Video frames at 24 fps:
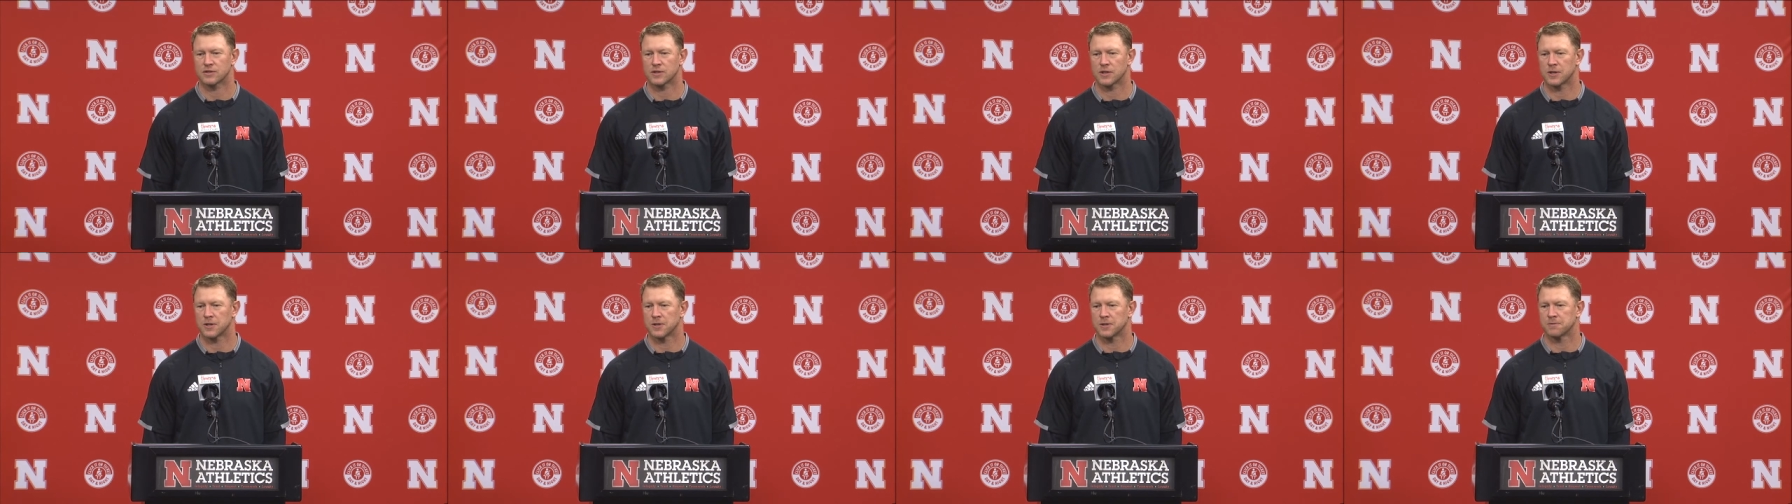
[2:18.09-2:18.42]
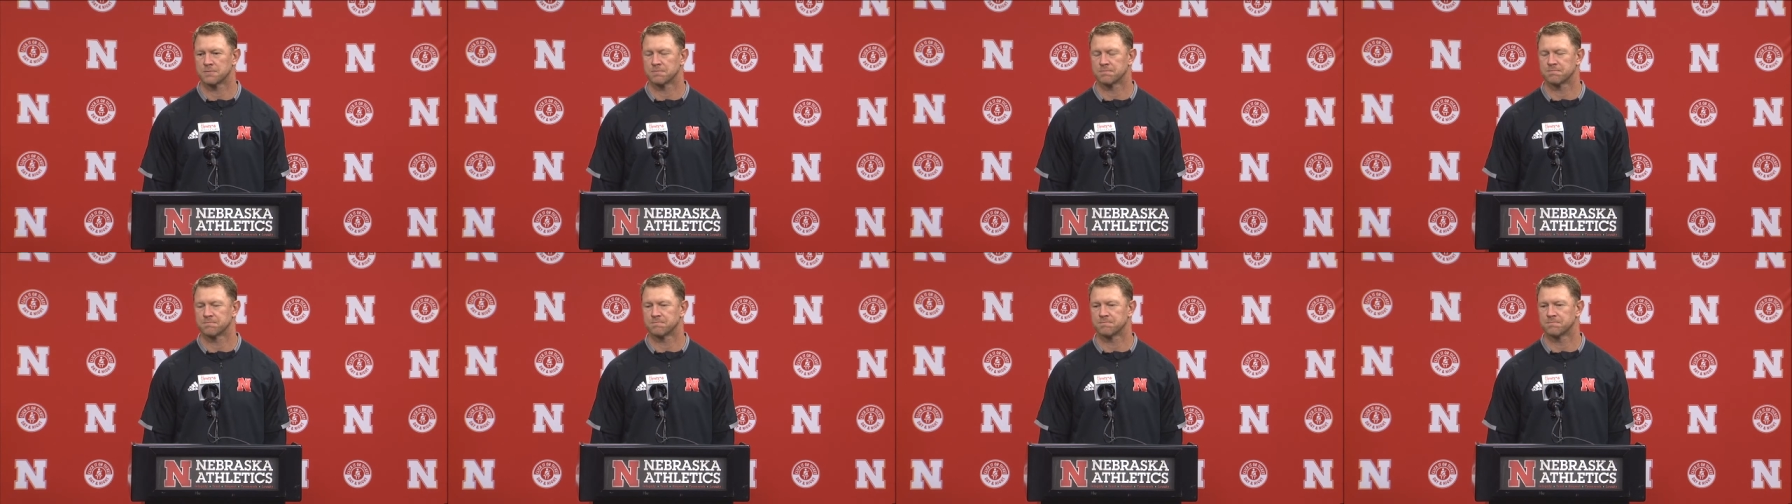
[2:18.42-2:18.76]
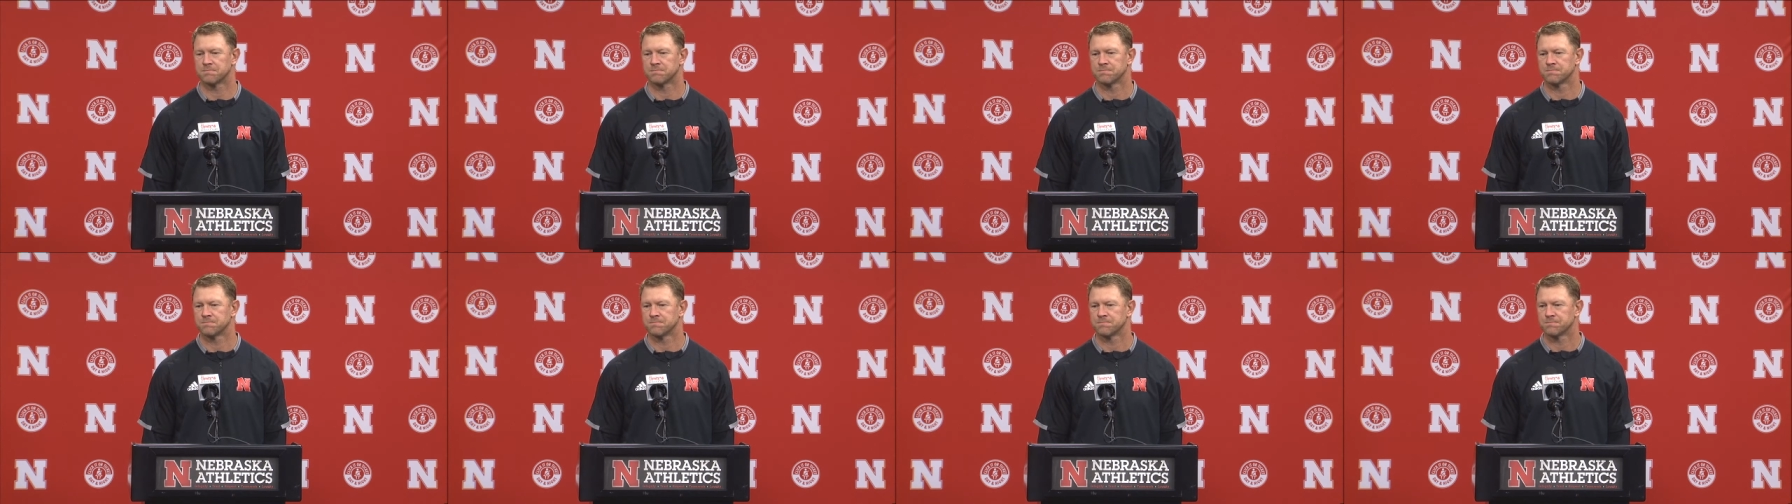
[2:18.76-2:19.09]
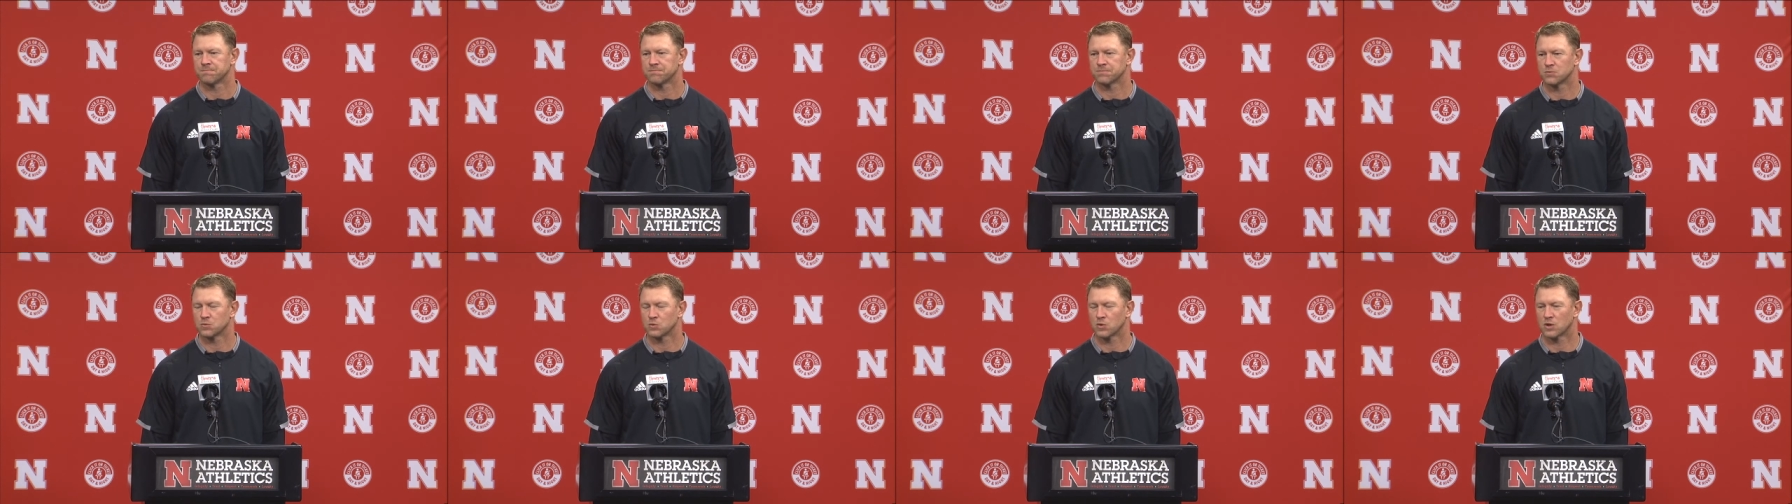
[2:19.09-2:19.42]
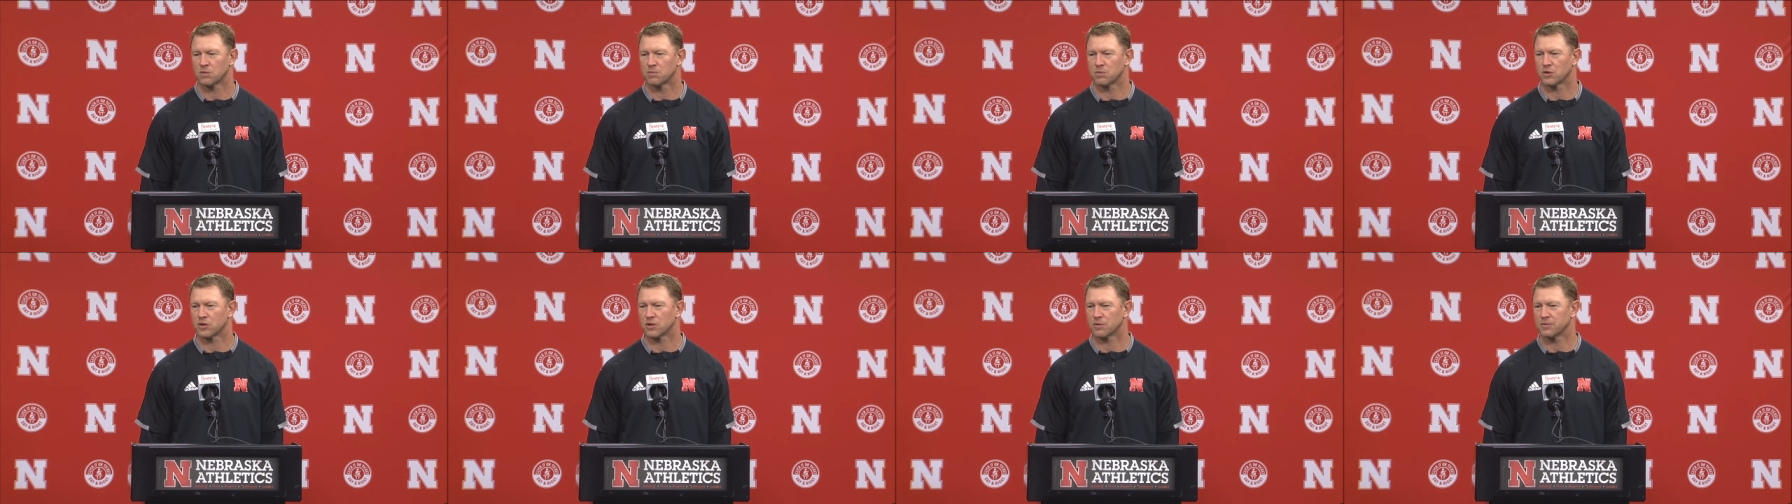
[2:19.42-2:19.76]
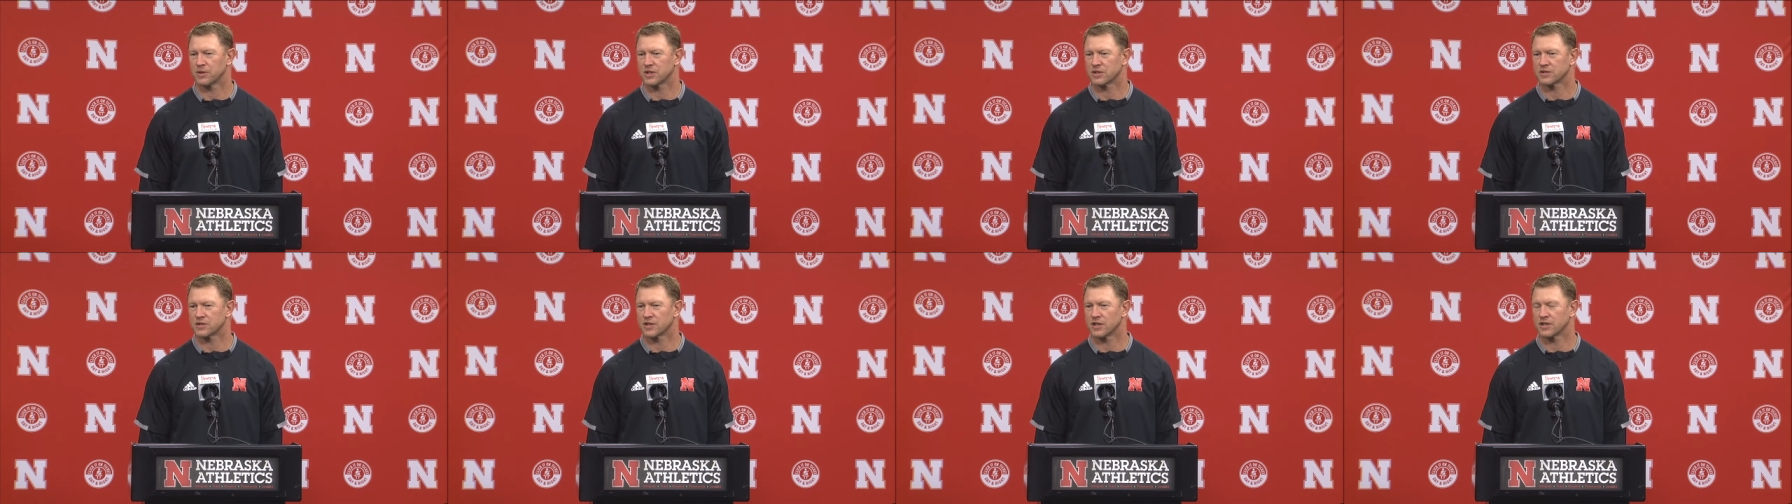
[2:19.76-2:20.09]
Um, we're going to put the
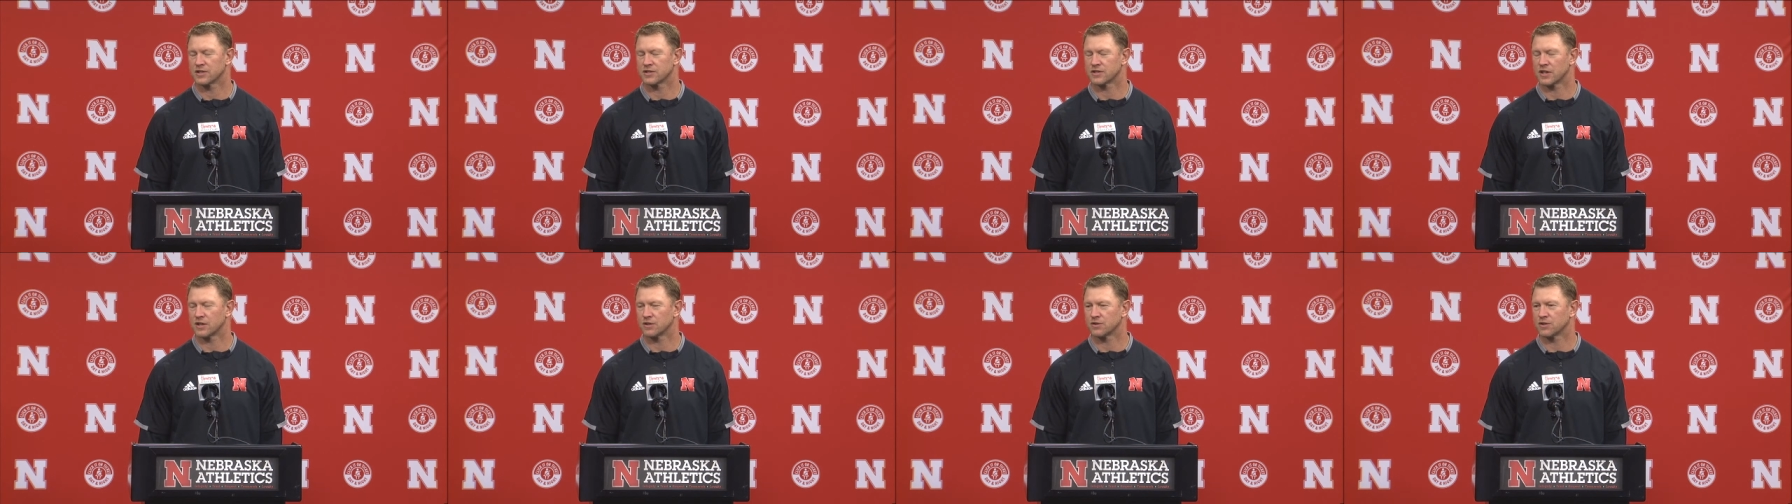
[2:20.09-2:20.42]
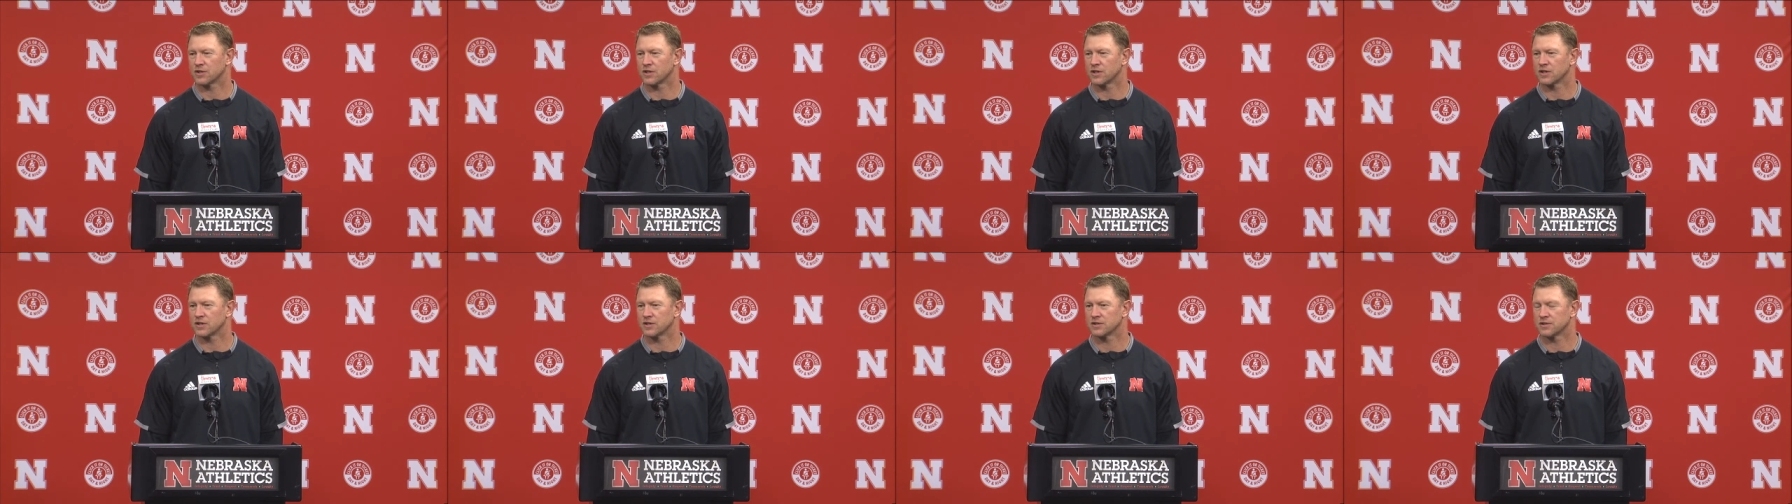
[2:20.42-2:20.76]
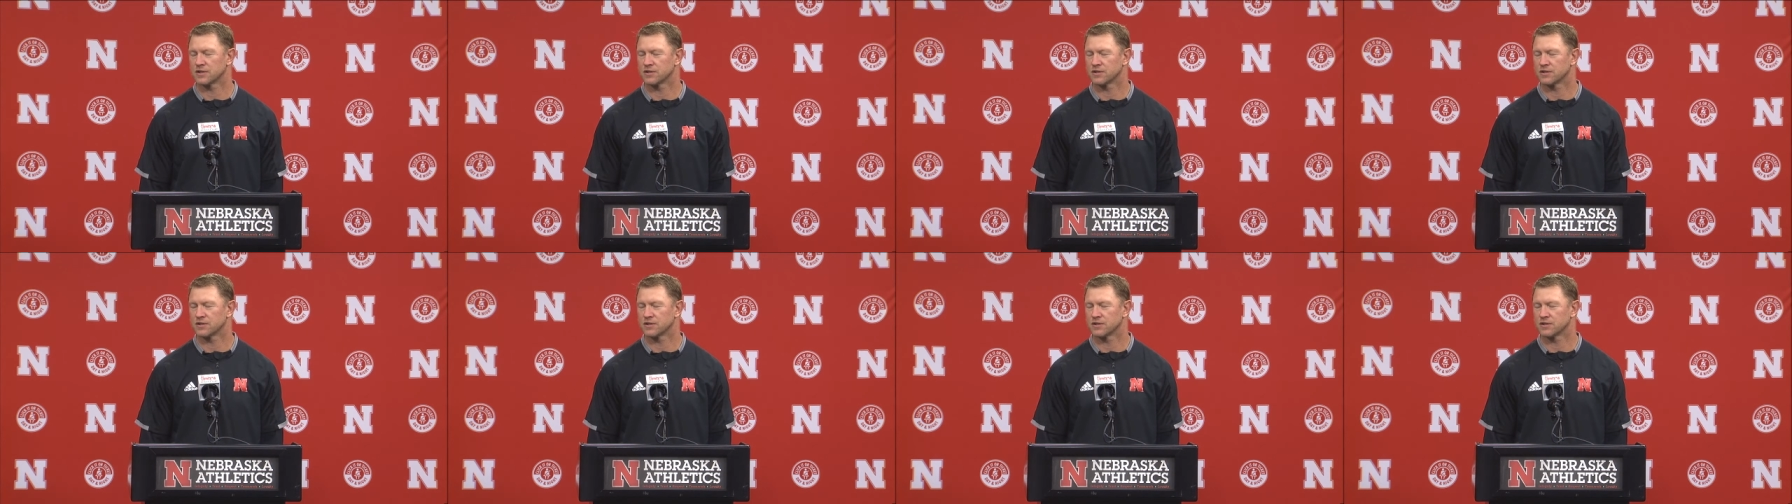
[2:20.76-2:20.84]
best guys out there.